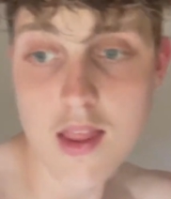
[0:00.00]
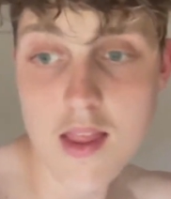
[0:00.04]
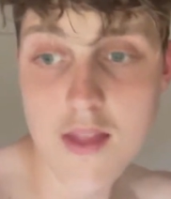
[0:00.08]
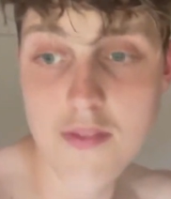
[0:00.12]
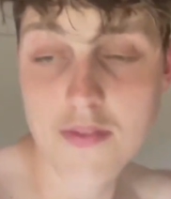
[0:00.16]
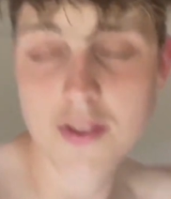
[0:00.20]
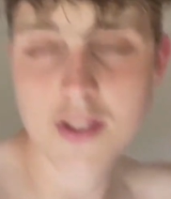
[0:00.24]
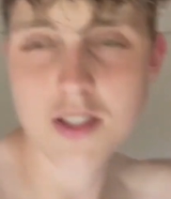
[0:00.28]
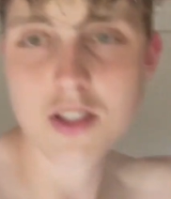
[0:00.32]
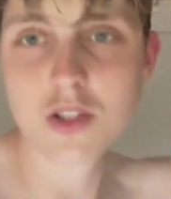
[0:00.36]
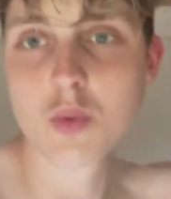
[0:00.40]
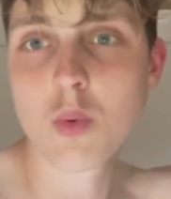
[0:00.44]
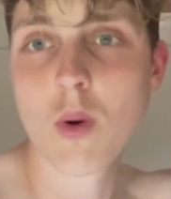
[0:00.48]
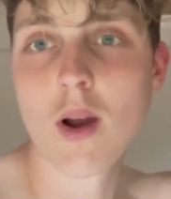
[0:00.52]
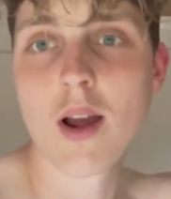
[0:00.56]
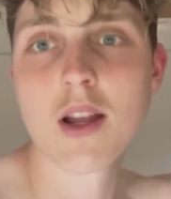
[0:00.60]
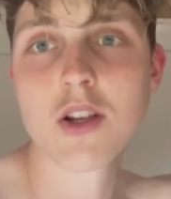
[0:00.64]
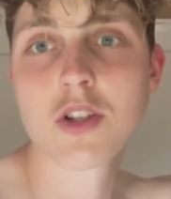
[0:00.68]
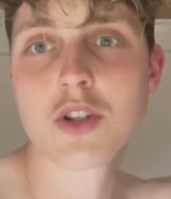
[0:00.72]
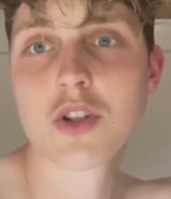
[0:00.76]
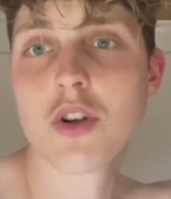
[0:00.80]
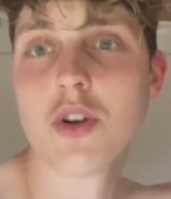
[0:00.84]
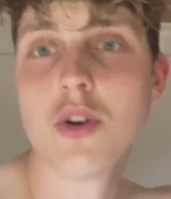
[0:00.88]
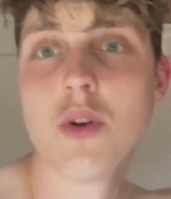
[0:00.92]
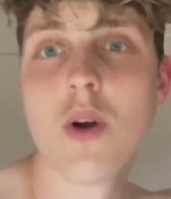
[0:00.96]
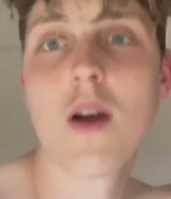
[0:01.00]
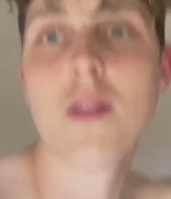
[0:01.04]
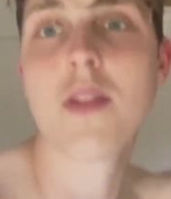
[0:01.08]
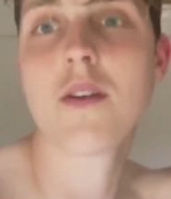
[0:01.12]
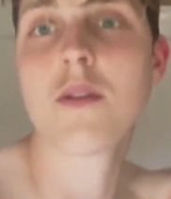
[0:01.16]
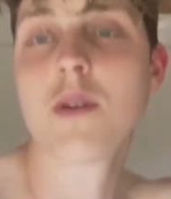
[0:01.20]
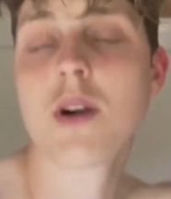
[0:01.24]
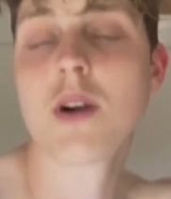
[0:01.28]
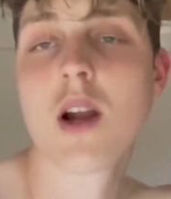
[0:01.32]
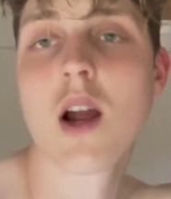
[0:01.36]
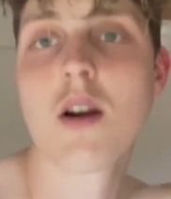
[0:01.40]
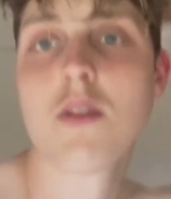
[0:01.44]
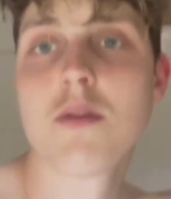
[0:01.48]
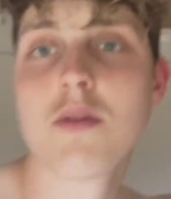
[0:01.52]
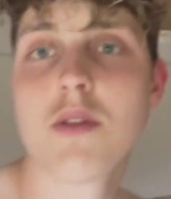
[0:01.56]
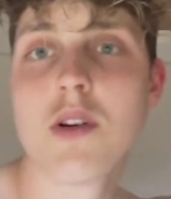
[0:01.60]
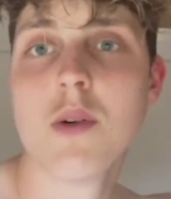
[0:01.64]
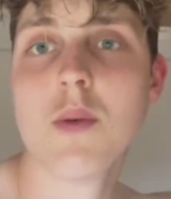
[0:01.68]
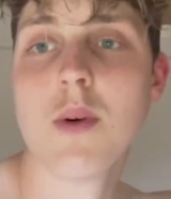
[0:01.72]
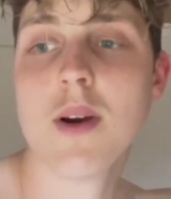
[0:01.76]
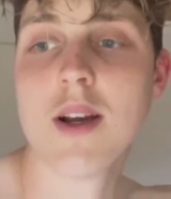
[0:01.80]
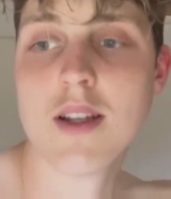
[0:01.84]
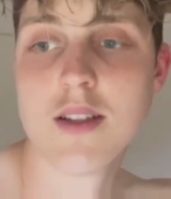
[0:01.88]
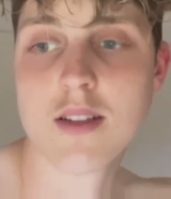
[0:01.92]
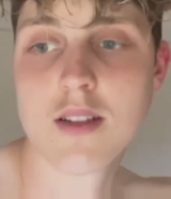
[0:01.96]
And this is why I show you other recovery
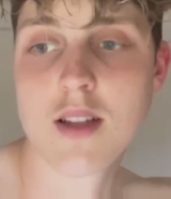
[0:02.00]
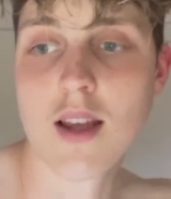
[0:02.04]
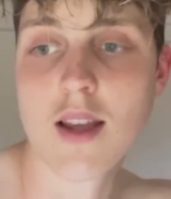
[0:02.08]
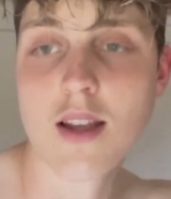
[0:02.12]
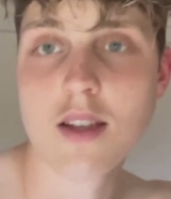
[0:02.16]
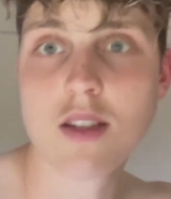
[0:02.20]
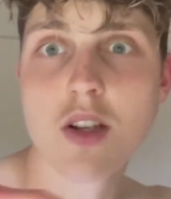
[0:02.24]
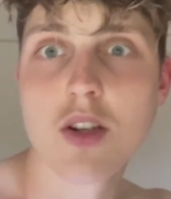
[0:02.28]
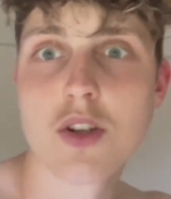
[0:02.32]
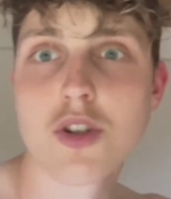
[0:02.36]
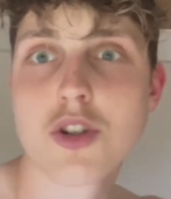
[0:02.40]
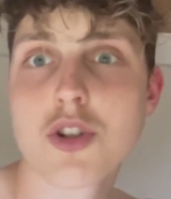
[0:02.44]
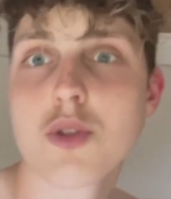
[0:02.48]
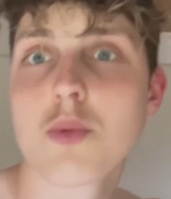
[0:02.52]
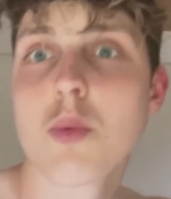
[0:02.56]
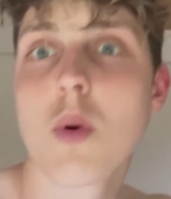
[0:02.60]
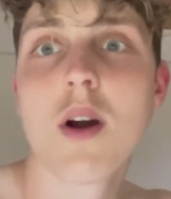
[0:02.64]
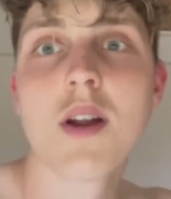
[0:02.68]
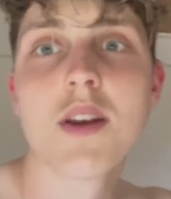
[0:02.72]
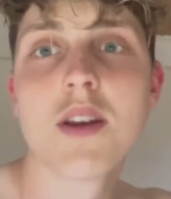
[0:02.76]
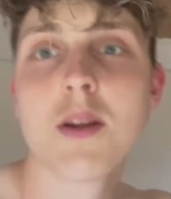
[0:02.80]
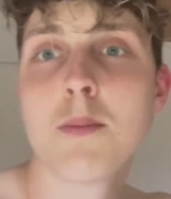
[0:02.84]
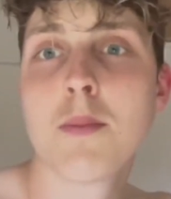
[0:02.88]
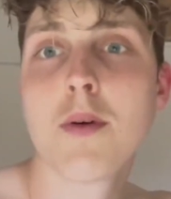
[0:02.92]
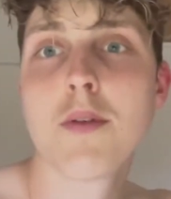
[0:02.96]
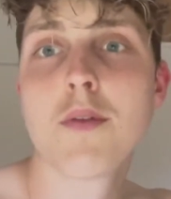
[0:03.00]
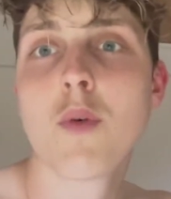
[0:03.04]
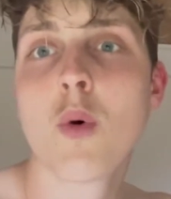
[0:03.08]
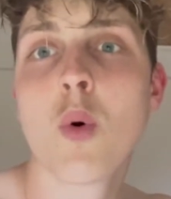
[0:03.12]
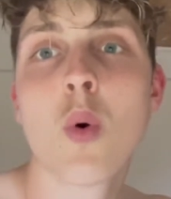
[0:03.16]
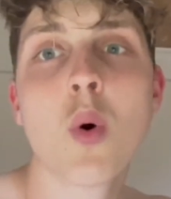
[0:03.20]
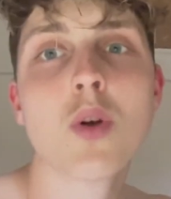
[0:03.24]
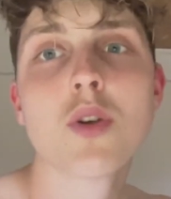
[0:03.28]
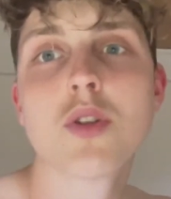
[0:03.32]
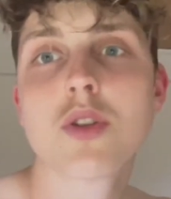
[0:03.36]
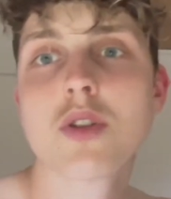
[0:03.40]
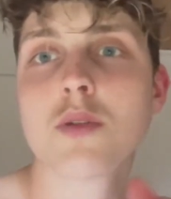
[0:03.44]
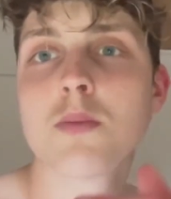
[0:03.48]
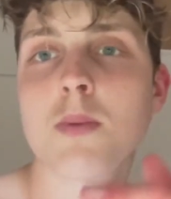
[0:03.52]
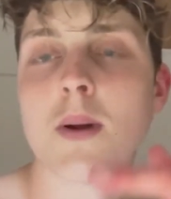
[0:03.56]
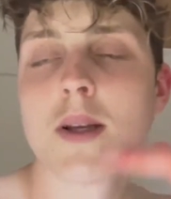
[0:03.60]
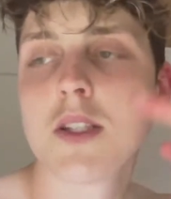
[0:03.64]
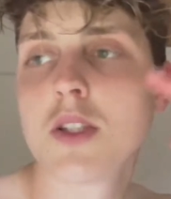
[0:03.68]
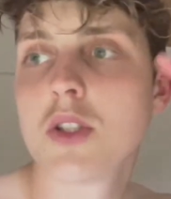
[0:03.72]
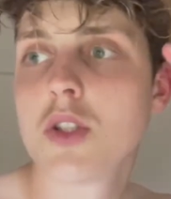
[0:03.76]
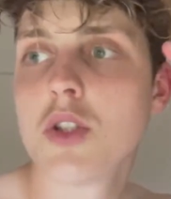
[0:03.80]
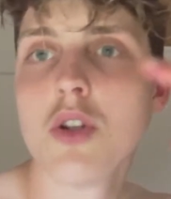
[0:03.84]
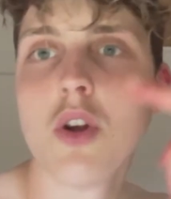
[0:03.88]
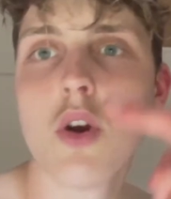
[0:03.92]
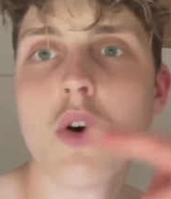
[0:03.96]
ways, like such as what I did before, just my
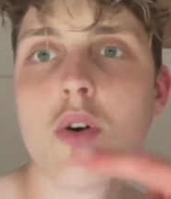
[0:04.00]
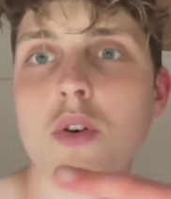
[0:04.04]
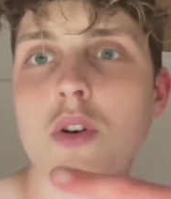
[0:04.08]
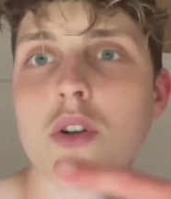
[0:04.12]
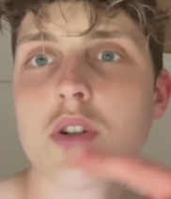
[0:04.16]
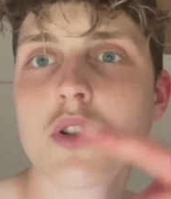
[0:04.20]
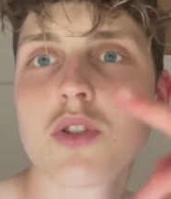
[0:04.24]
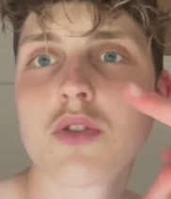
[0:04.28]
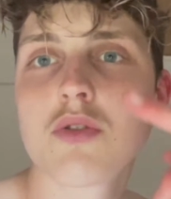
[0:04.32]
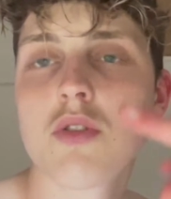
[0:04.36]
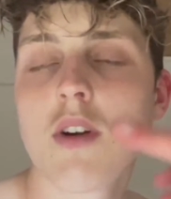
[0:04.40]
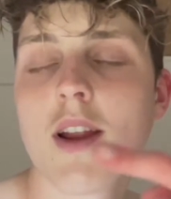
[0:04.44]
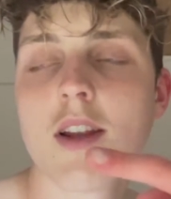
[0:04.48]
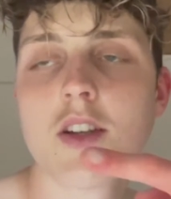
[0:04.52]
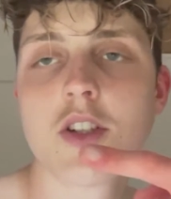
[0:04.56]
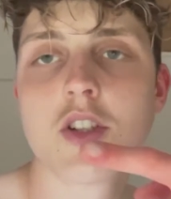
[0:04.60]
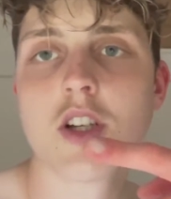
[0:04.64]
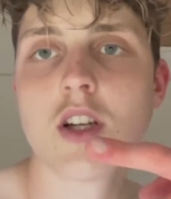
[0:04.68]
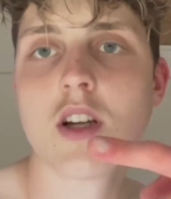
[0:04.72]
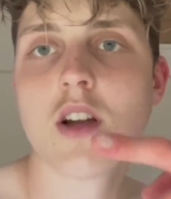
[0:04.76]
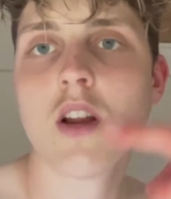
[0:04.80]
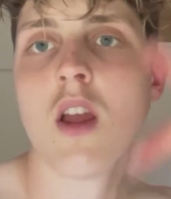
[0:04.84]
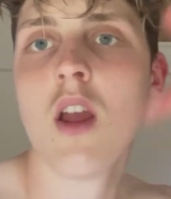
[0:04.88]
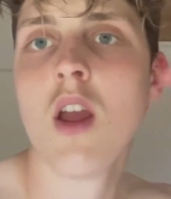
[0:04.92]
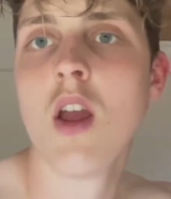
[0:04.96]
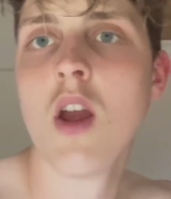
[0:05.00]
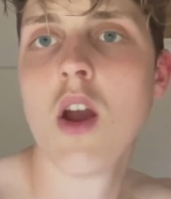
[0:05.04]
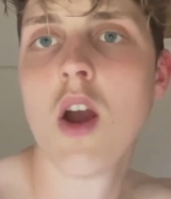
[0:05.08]
yoga stretching.